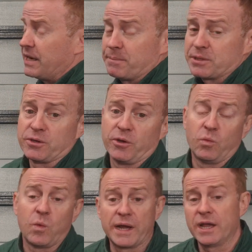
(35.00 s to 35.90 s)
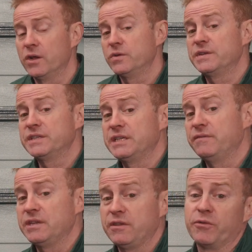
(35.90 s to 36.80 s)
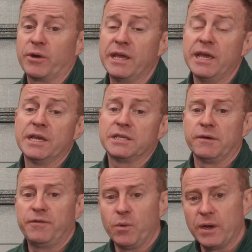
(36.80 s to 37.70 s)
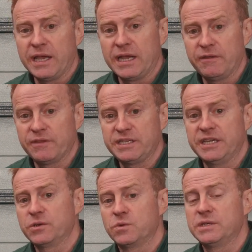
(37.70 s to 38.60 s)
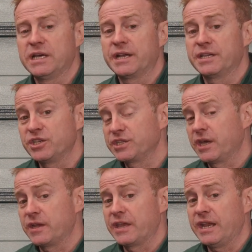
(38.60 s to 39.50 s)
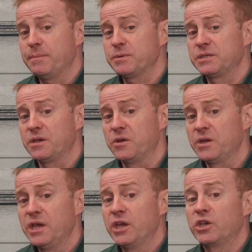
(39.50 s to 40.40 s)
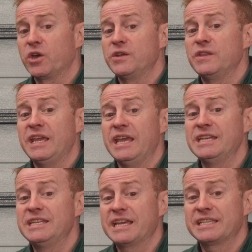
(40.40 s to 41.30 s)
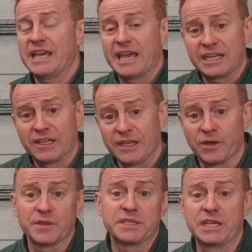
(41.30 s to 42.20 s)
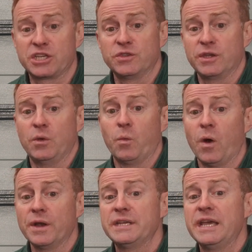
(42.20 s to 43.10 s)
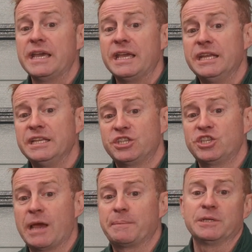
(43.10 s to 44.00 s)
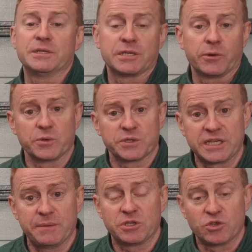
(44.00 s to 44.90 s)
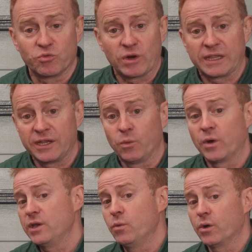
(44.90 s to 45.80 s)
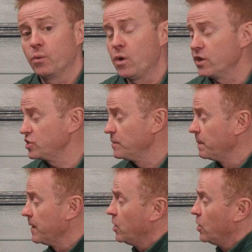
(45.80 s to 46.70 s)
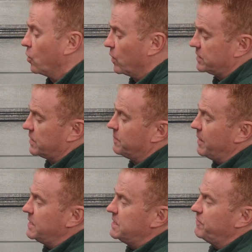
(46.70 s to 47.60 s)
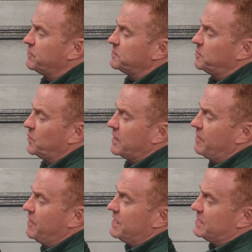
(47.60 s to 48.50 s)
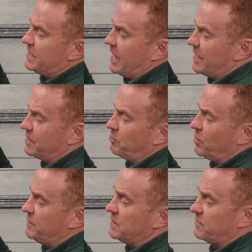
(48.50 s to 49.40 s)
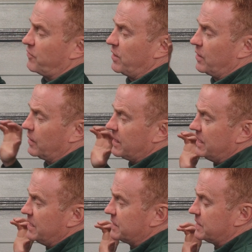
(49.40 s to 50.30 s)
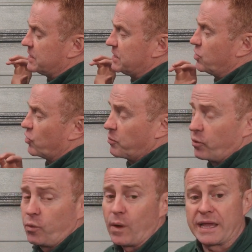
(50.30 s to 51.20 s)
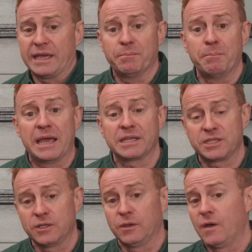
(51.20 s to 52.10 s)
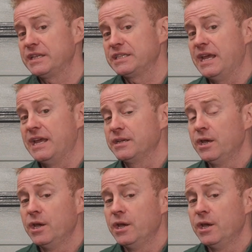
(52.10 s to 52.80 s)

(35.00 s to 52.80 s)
in episode 173, so if you want any of the technical data, just go to that episode, go to the index and click on the section that you want. It is chaptered, so it'll skip directly to what you want to watch. Alright, so the main difference between this and the previous Fresnel is the stirrup, or the way it mounts to the light stand.